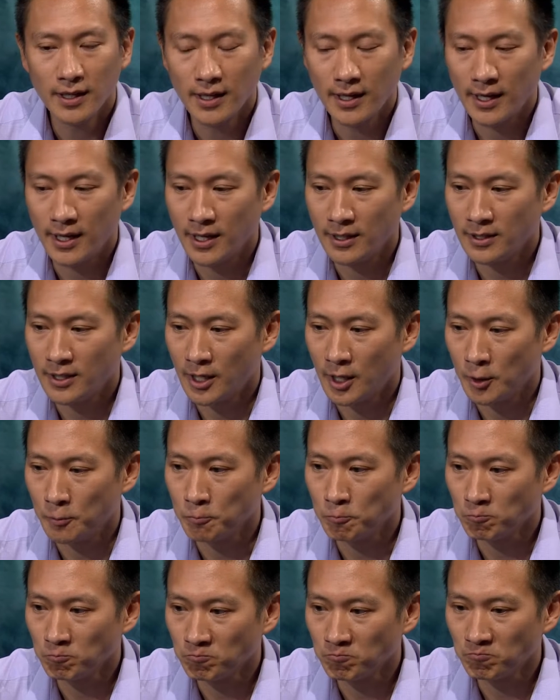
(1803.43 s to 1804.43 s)
And
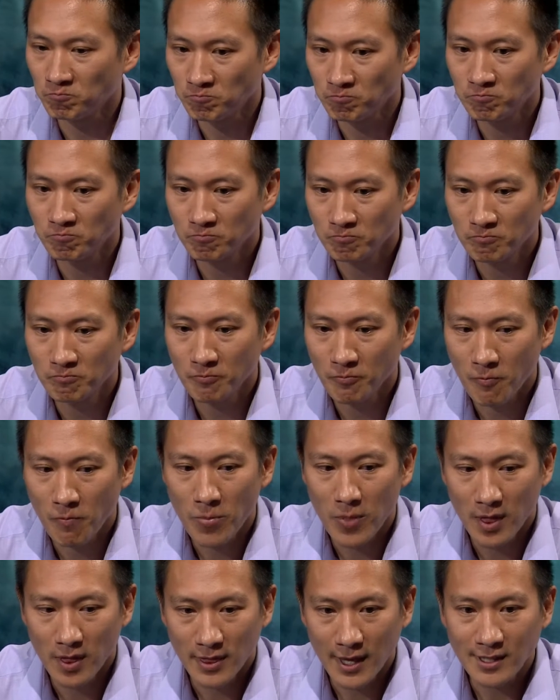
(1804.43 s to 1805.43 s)
um,
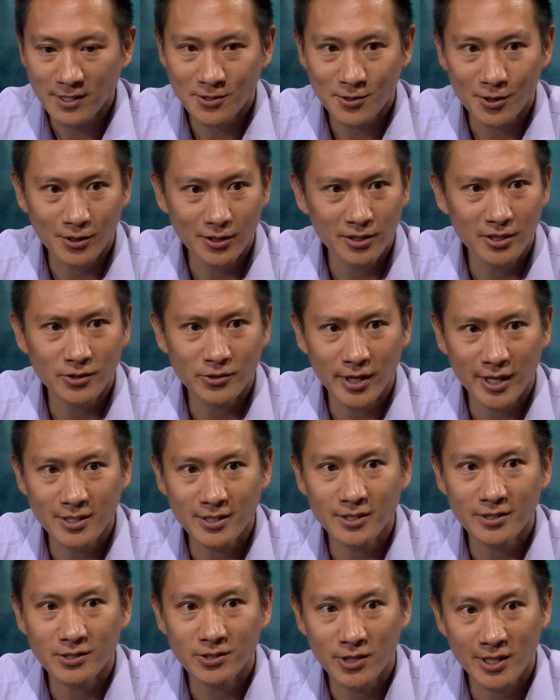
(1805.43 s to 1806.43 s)
that started the
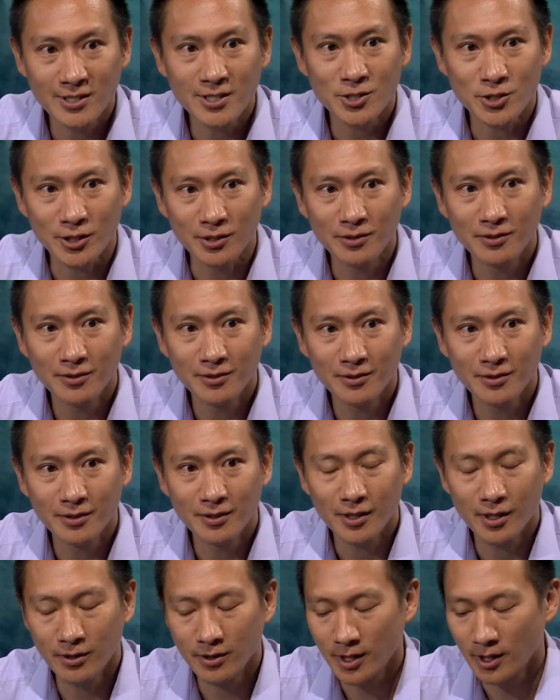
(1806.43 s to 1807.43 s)
transi transition.
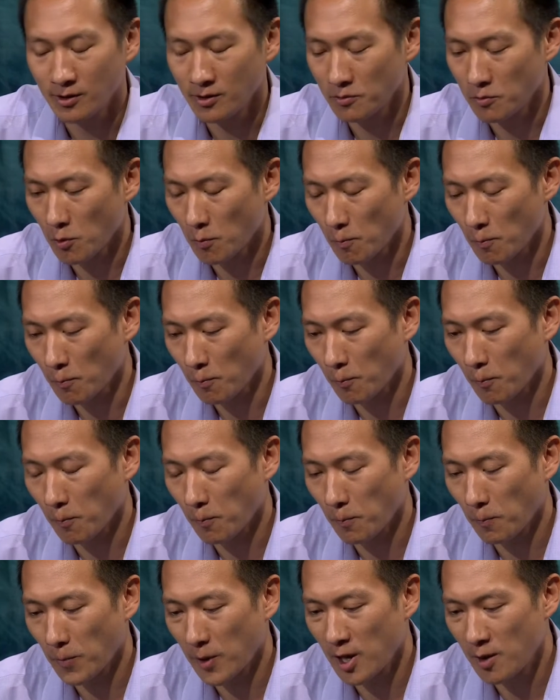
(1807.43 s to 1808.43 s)
And then
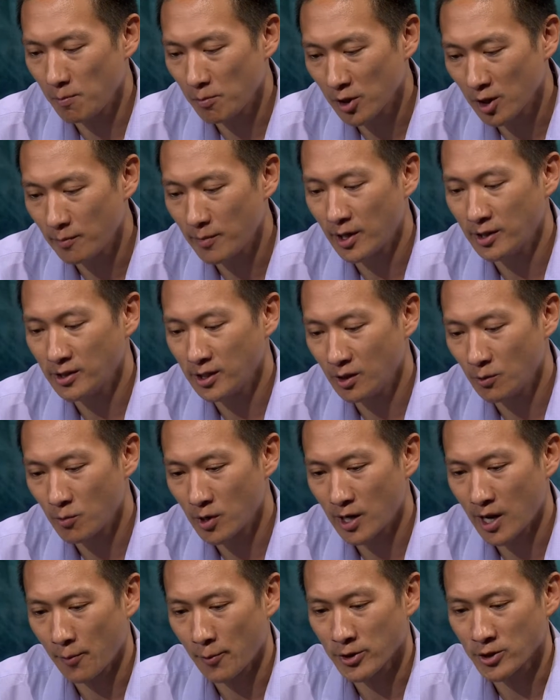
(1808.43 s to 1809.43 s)
implementing
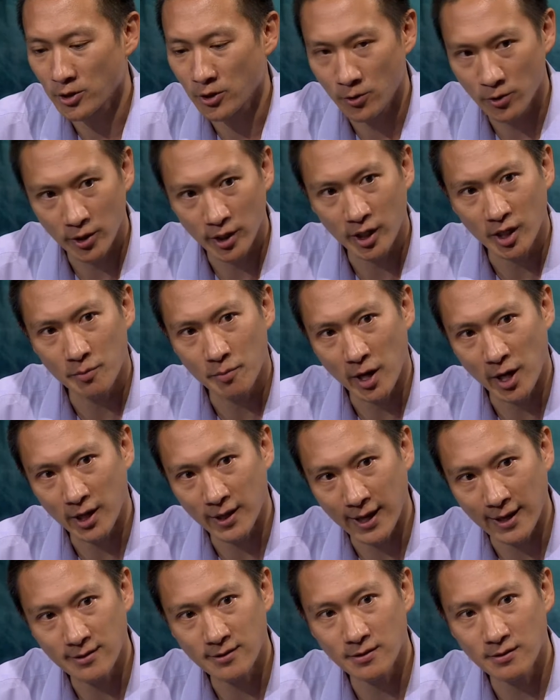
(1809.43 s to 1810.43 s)
what I was learning in my
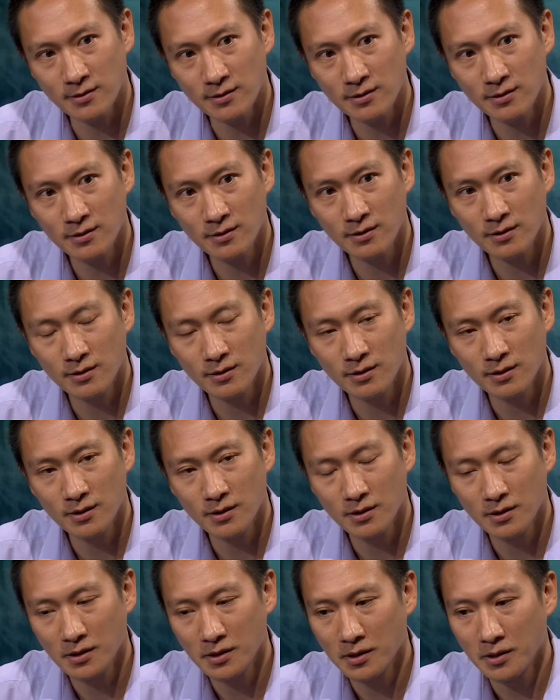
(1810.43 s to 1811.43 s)
classes
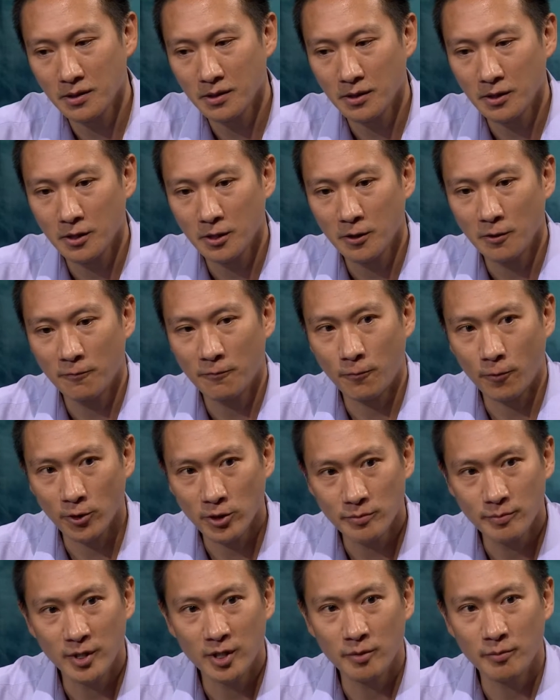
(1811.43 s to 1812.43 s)

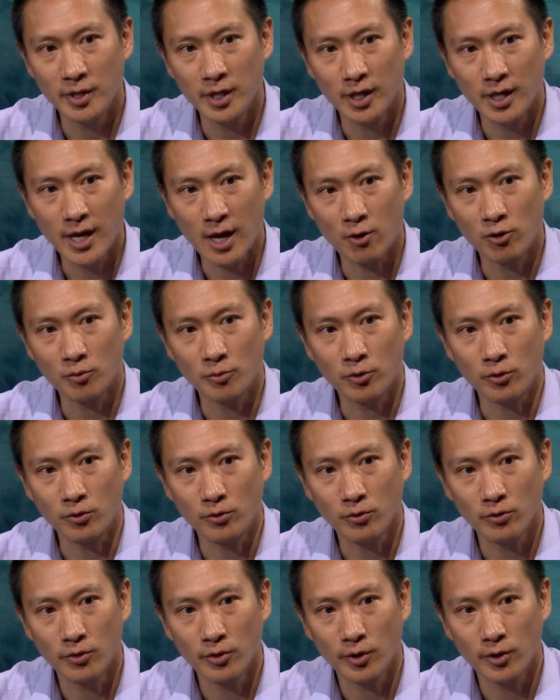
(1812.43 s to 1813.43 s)
forced me to be accountable
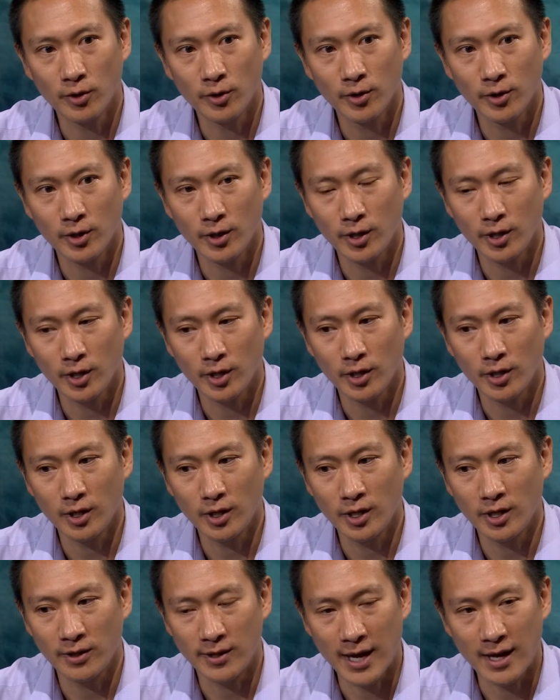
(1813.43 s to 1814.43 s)

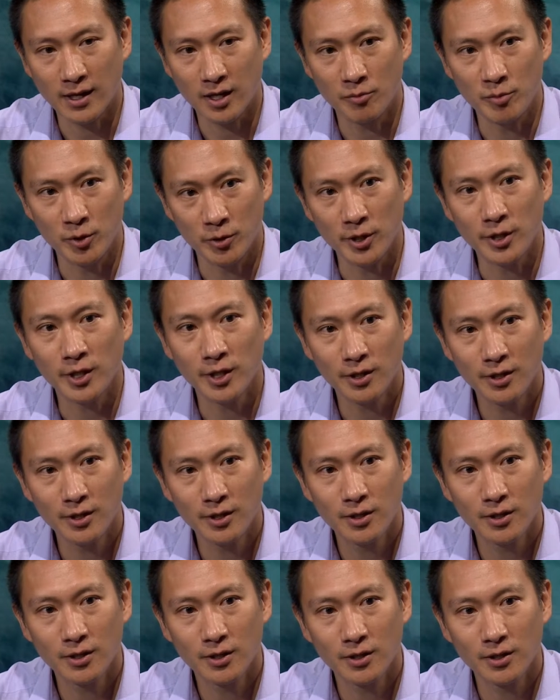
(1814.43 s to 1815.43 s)
in that community.
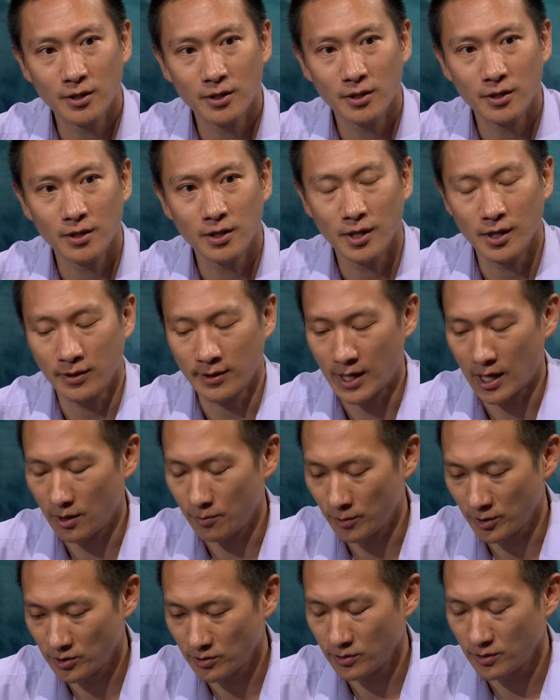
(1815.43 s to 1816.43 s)
And that
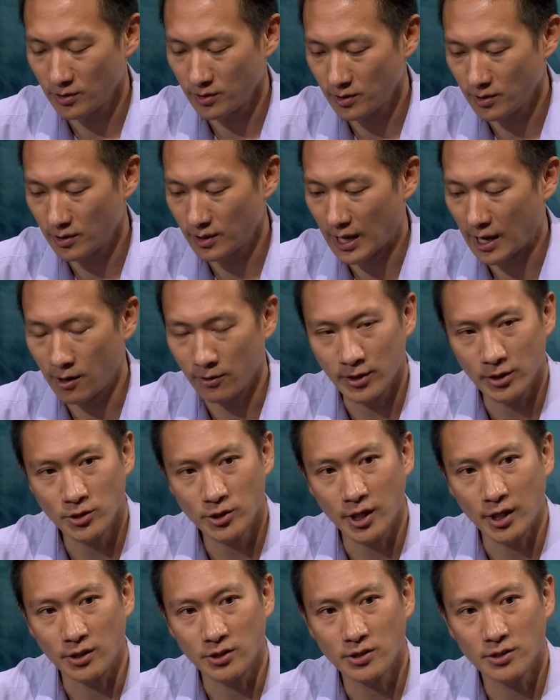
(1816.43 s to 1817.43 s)
was how the
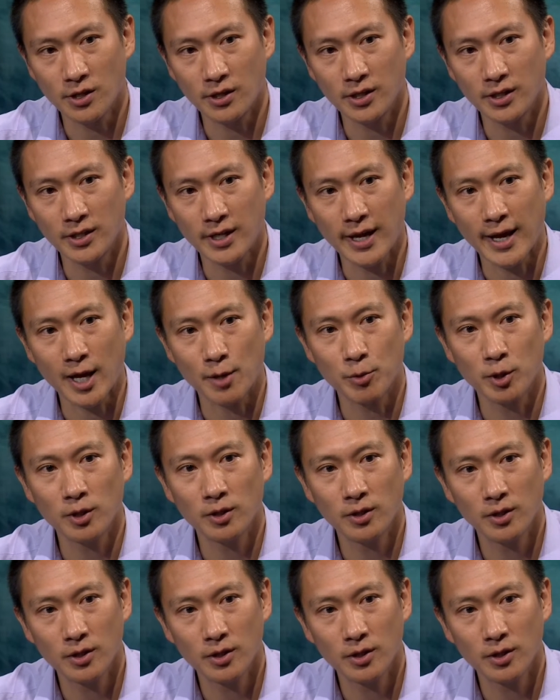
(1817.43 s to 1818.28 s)
change started to happen.